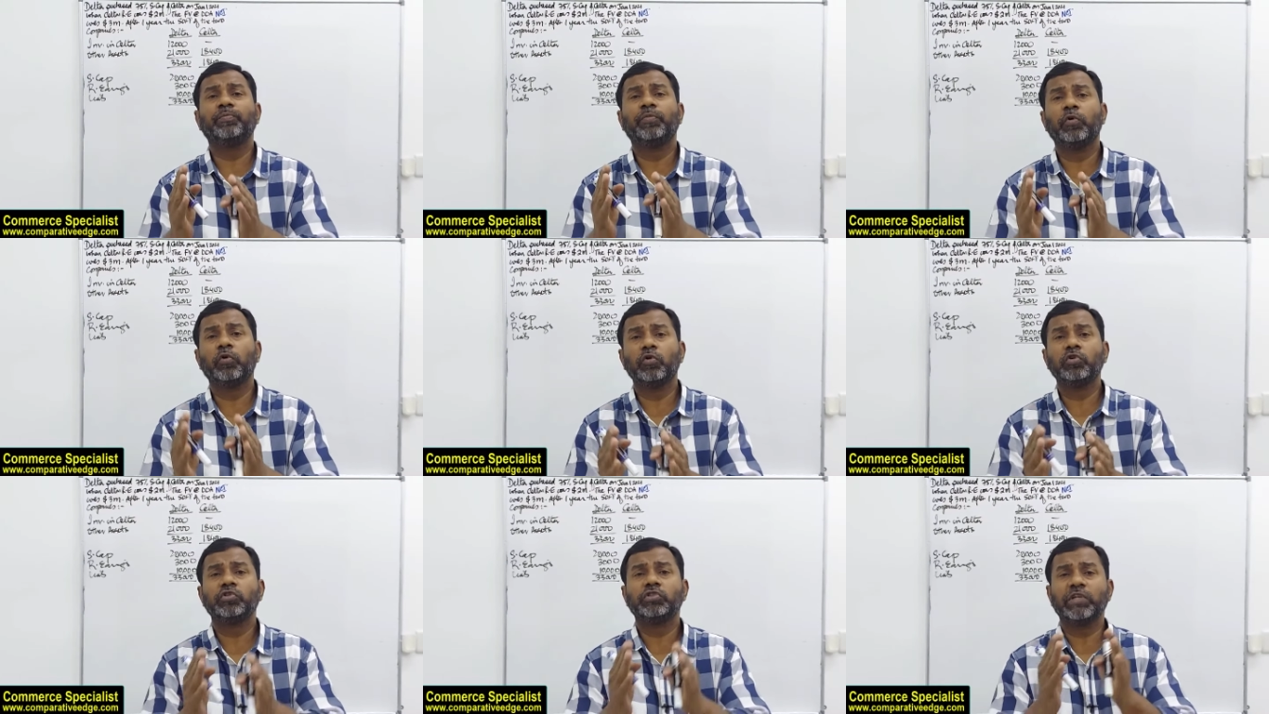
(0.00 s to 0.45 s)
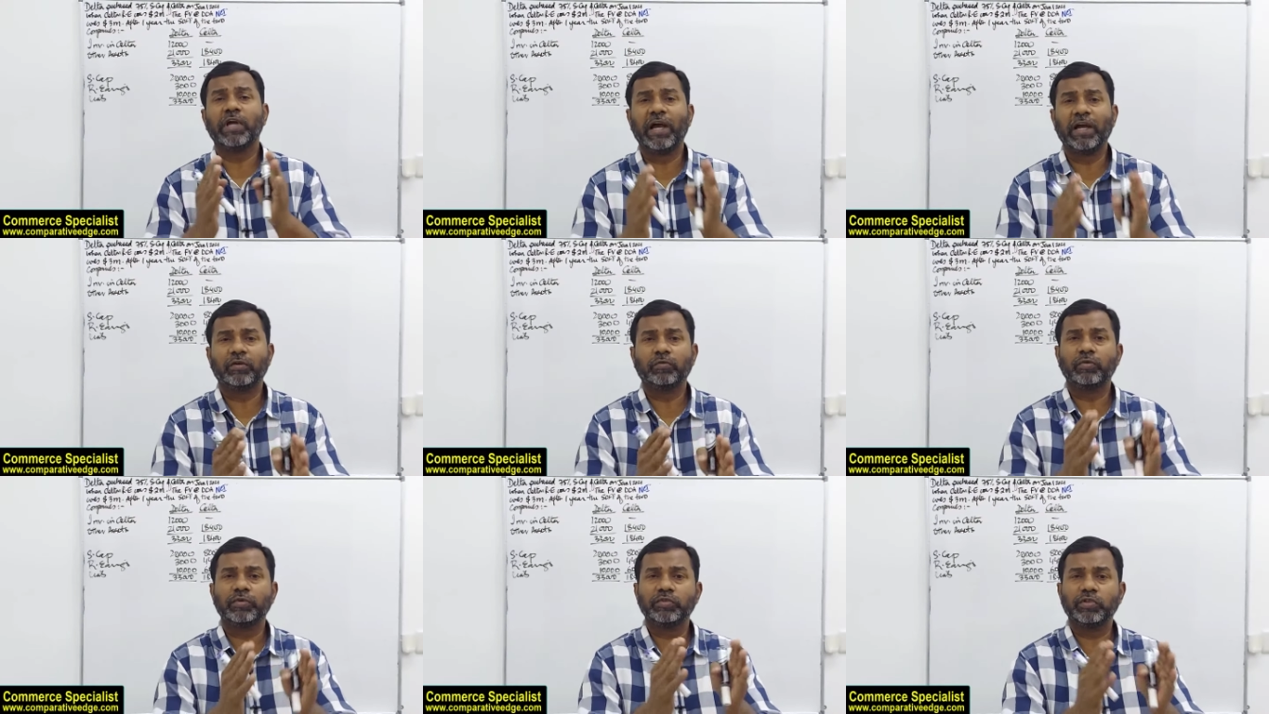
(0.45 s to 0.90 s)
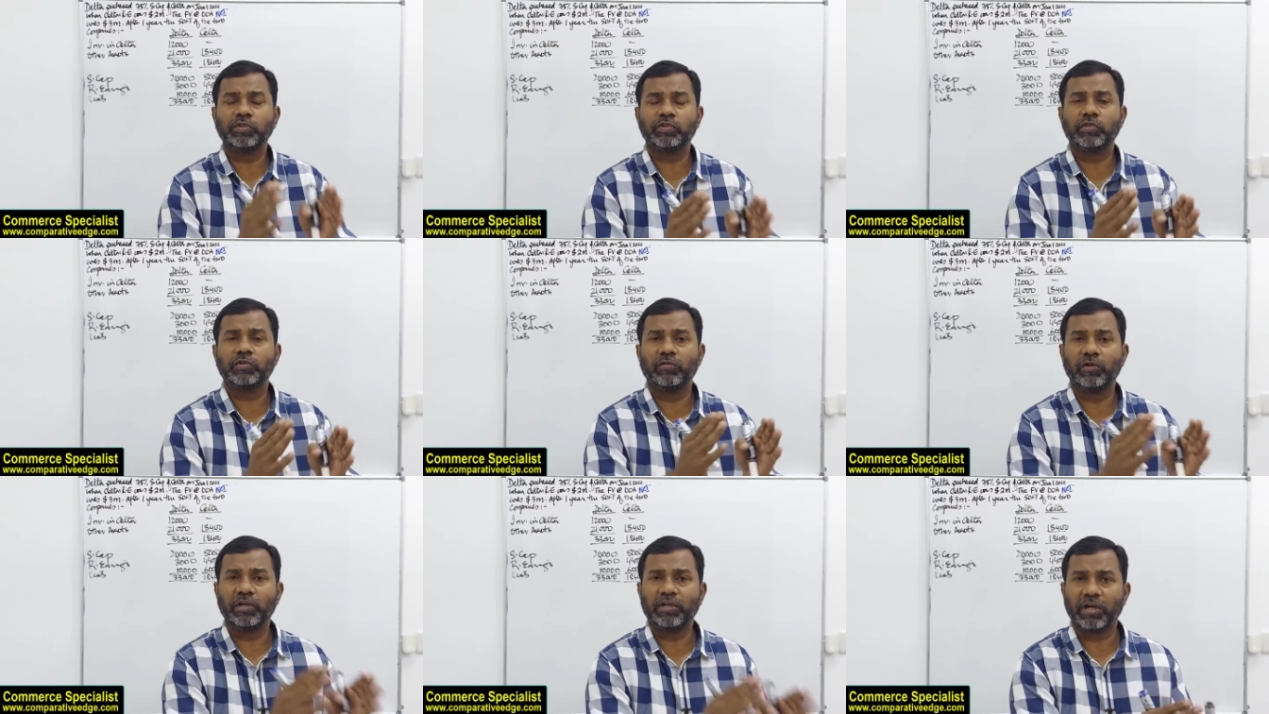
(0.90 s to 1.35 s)
post
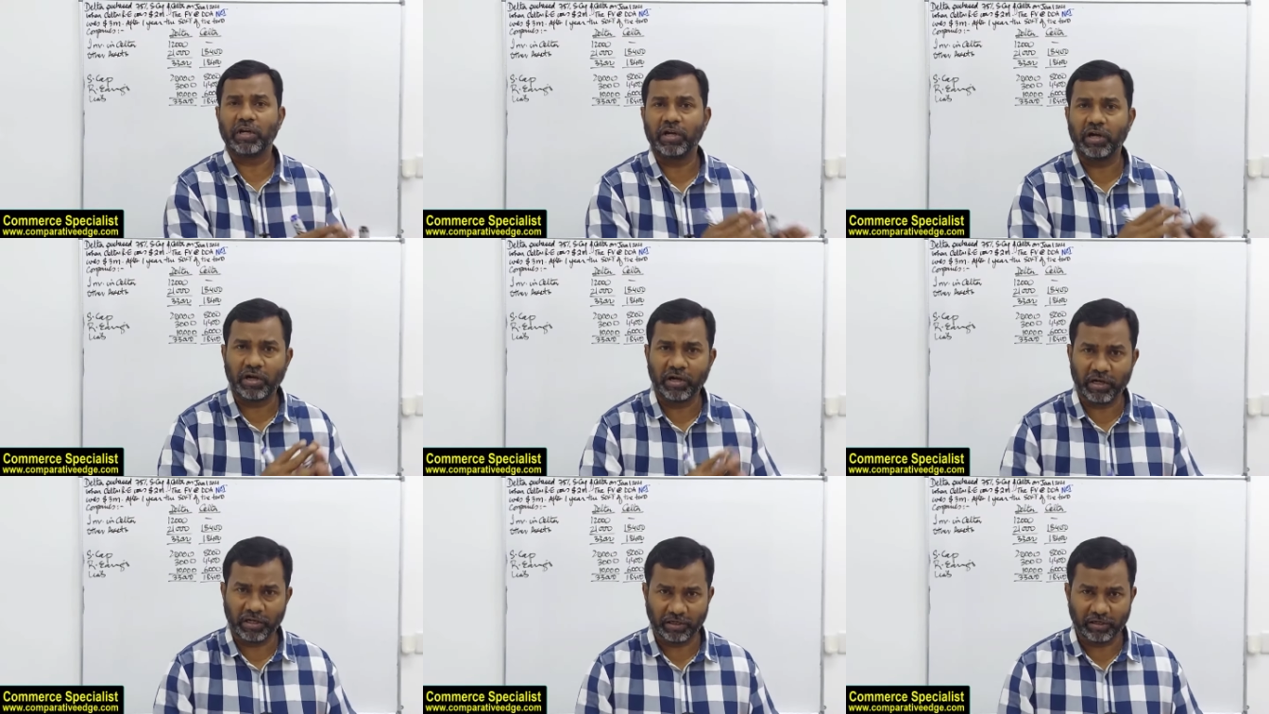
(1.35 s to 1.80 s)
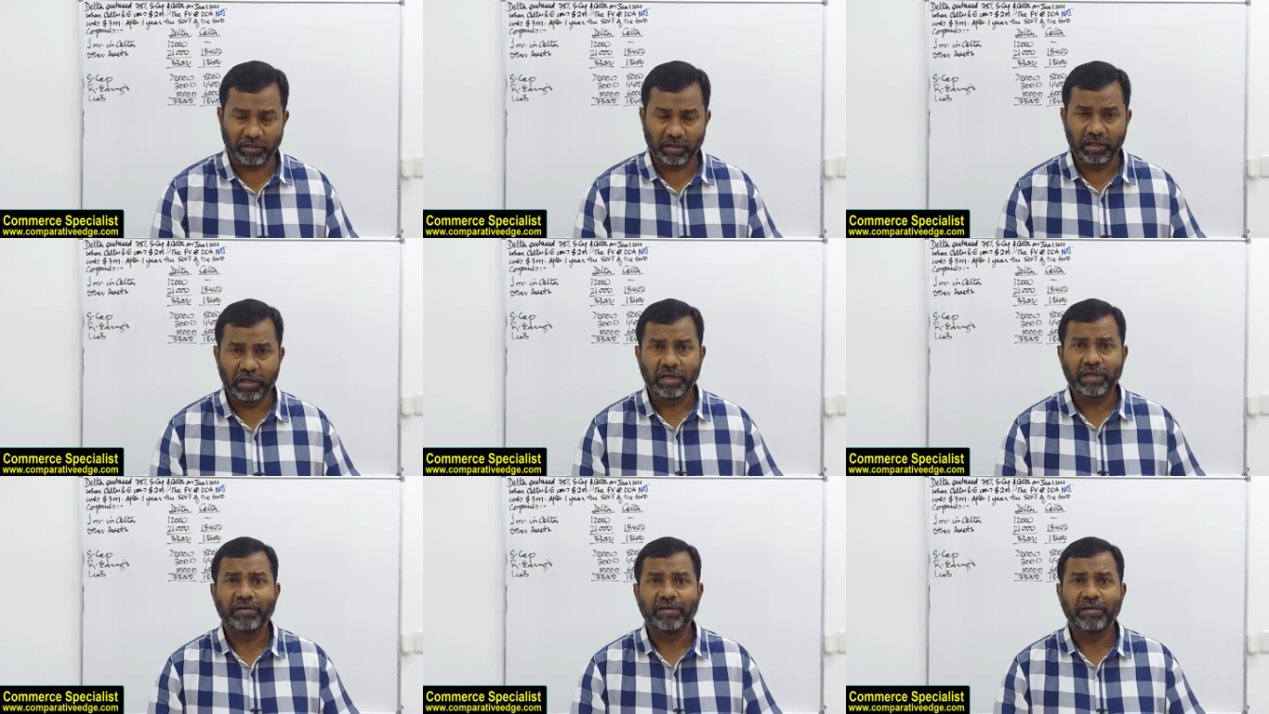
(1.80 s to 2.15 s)
acquisition retained earning.